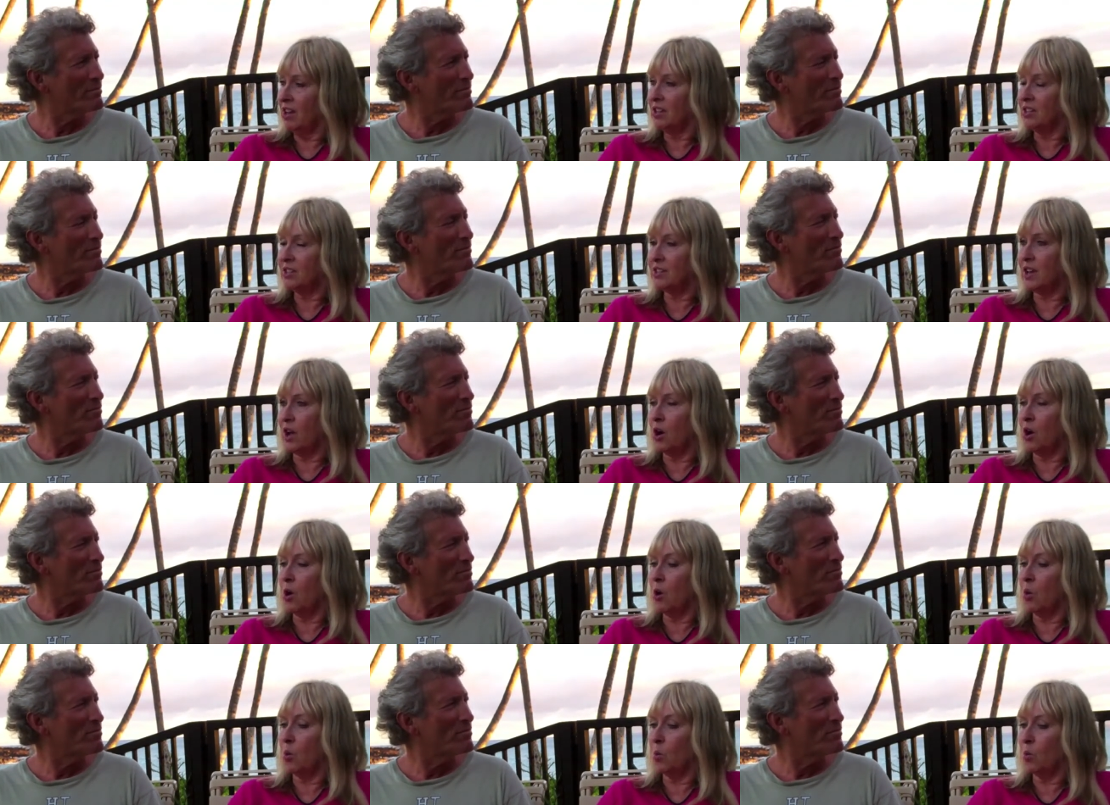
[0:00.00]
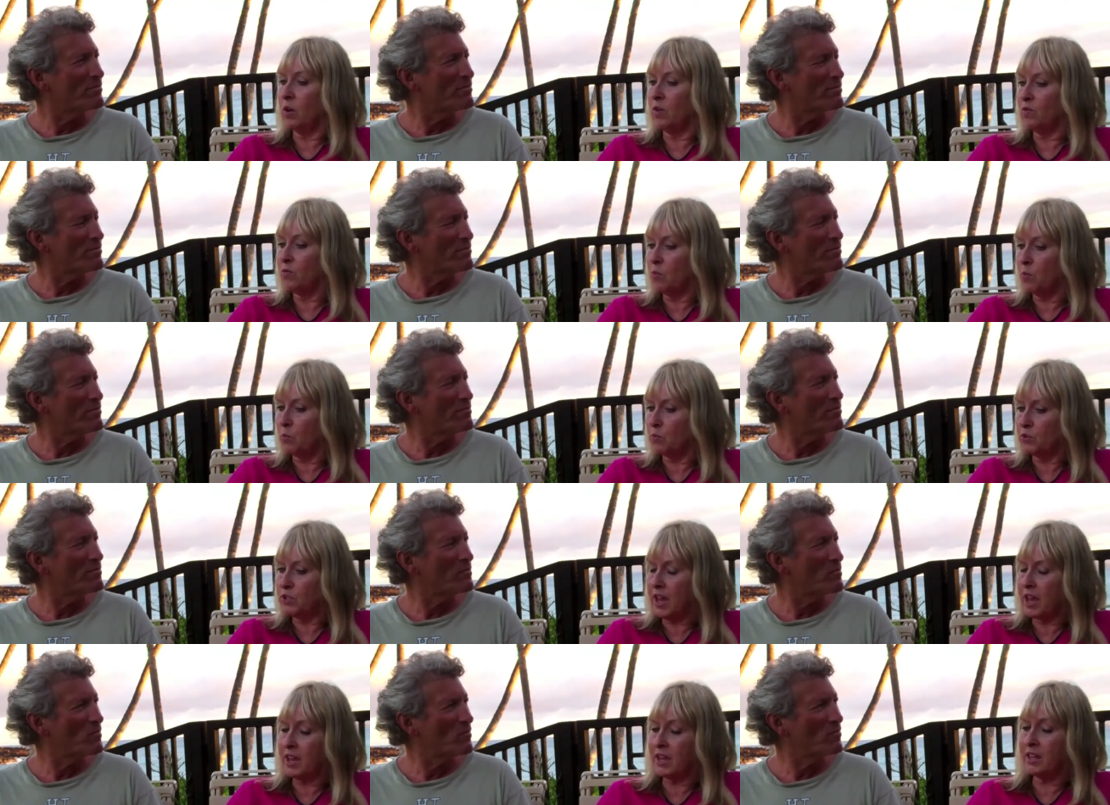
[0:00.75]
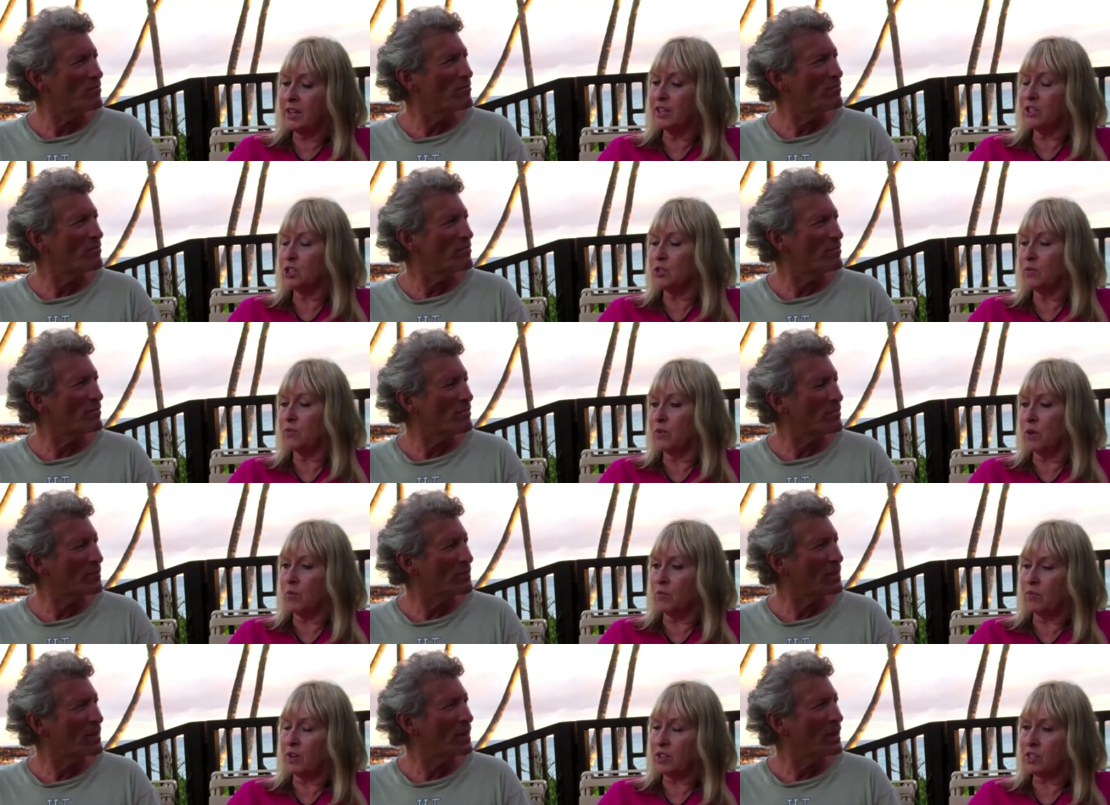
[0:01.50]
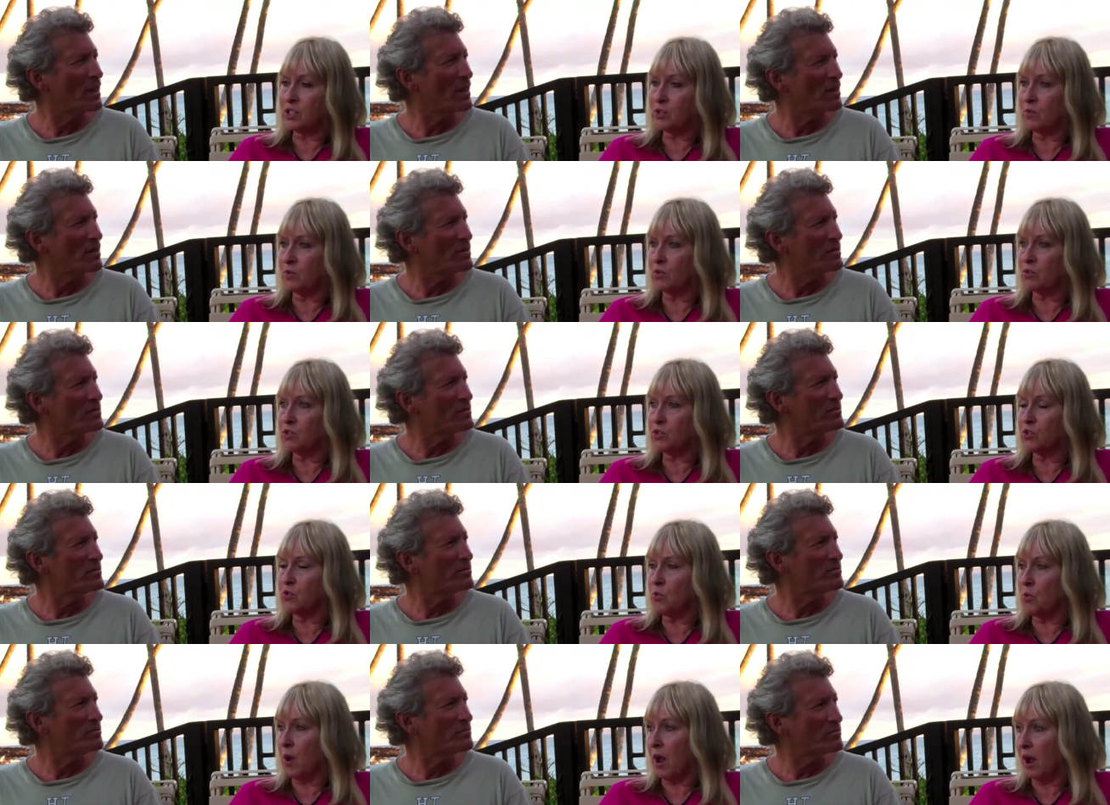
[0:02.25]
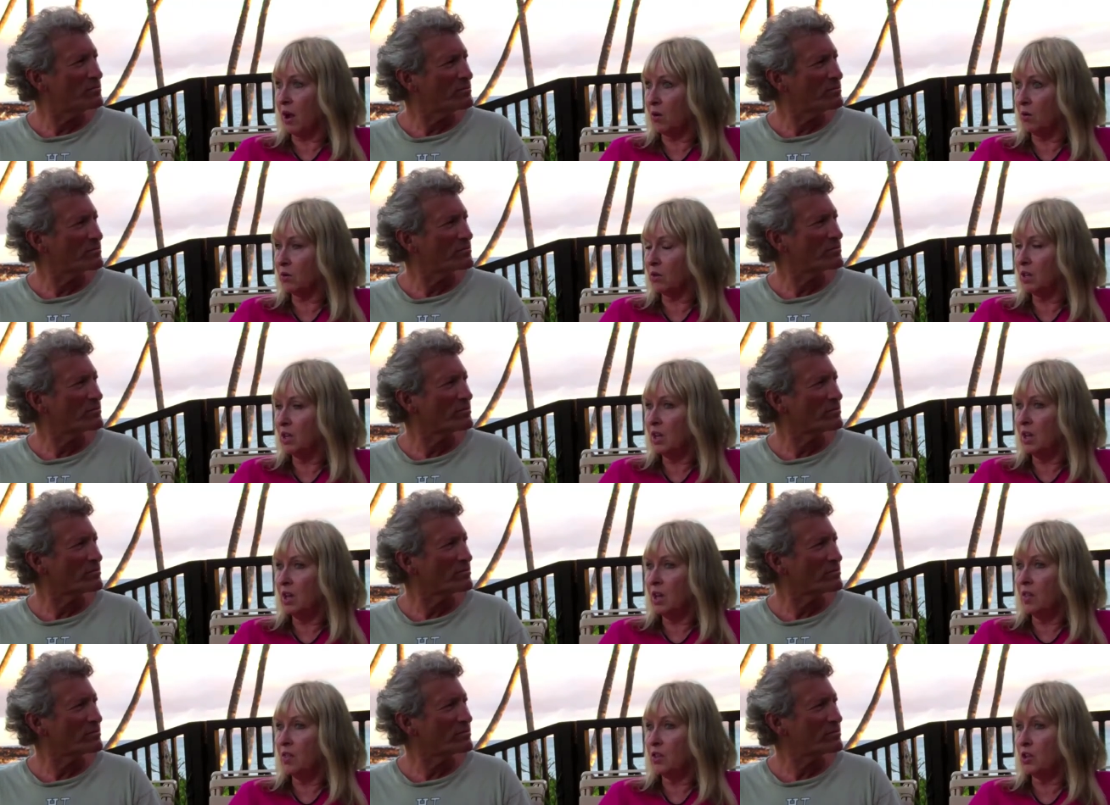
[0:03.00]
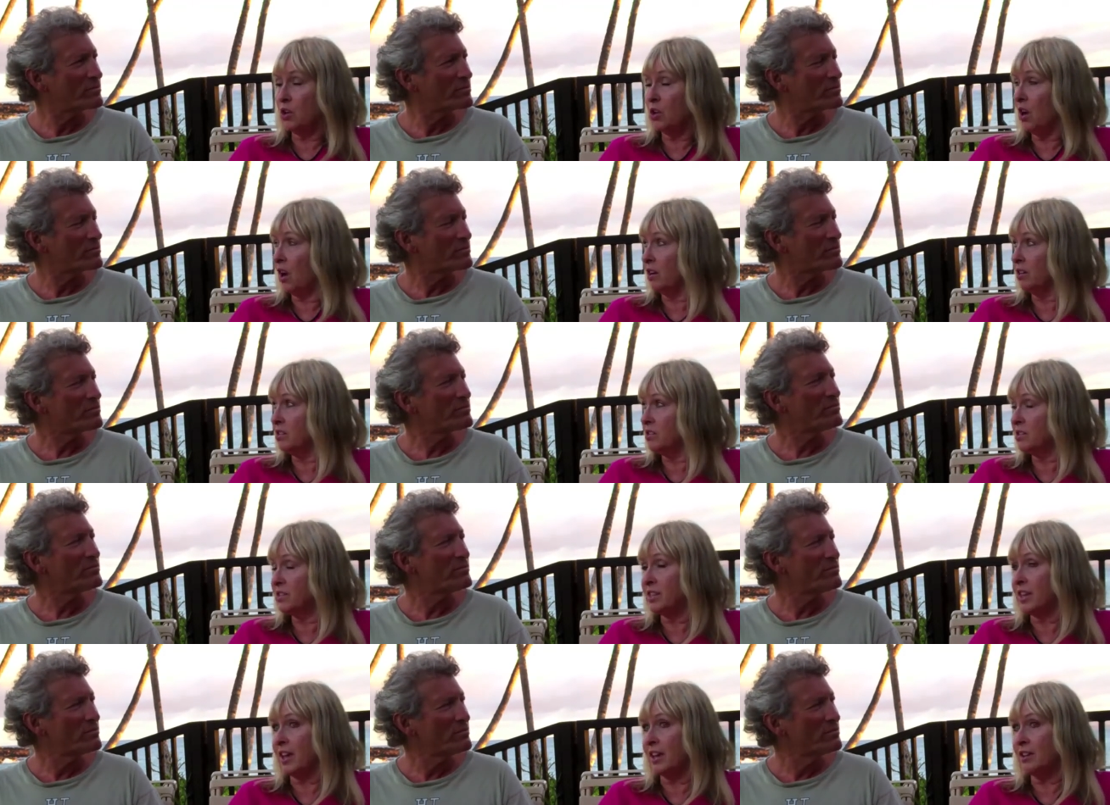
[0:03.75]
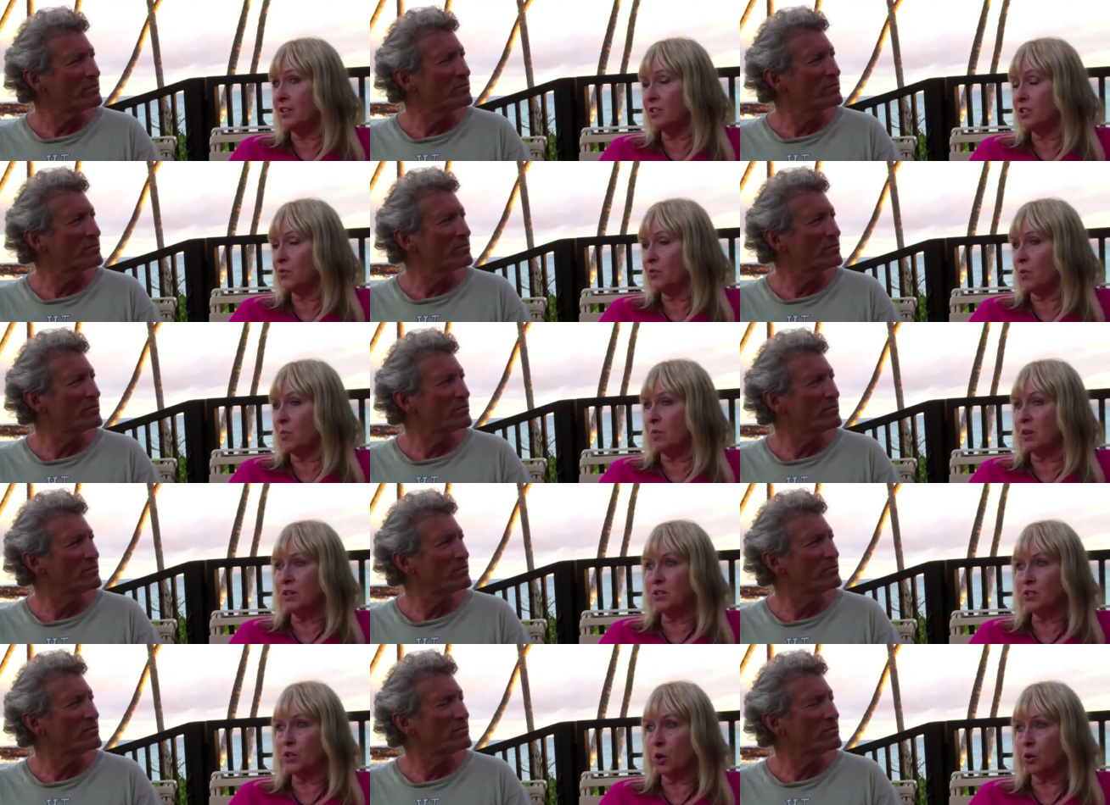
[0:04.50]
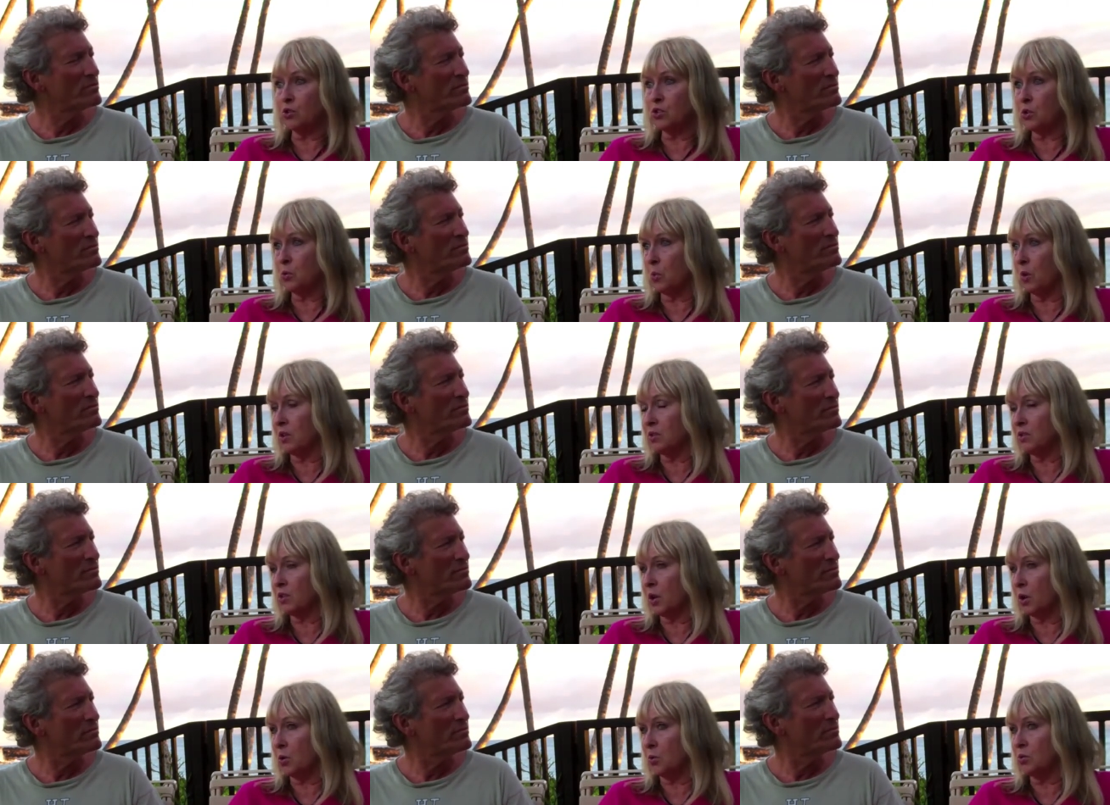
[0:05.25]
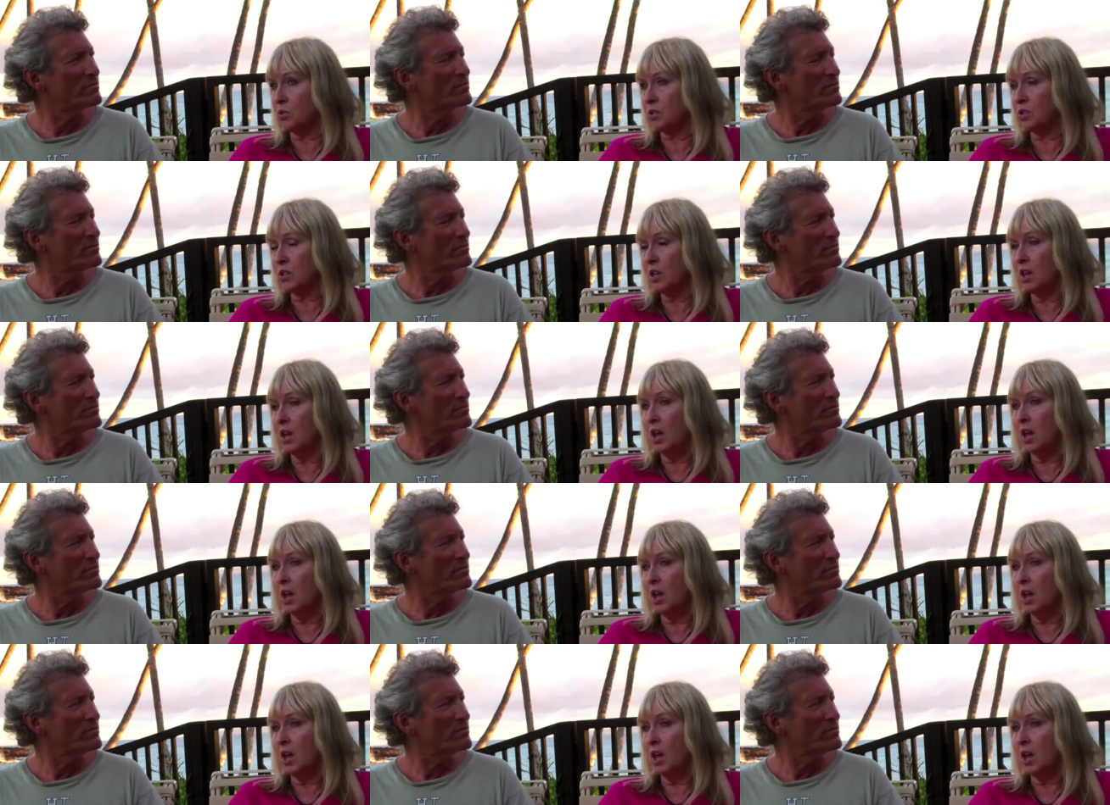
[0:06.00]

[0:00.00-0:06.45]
Speaker 1: So we've taken it to film festivals throughout the United States, from East Coast to West Coast.